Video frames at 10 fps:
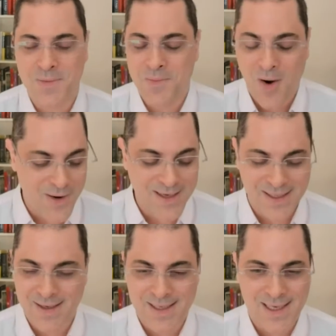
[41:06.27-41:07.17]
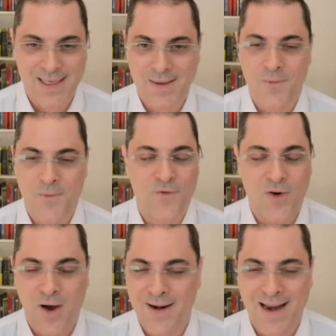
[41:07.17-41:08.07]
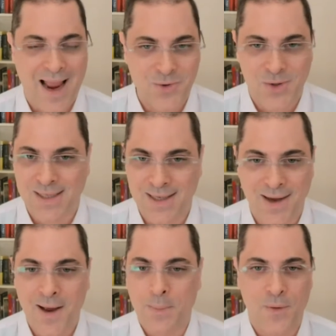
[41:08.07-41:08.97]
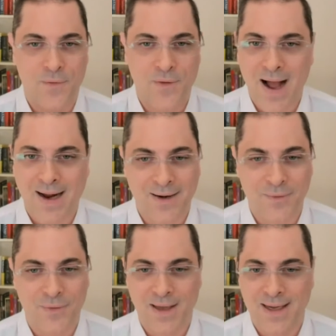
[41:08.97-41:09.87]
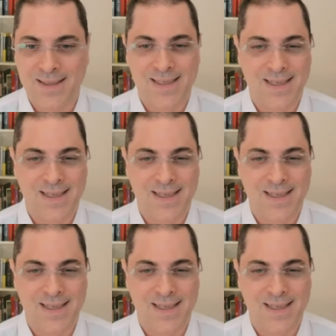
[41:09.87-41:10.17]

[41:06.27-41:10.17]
Tomorrow, he's going to say some fun, interesting, provocative things.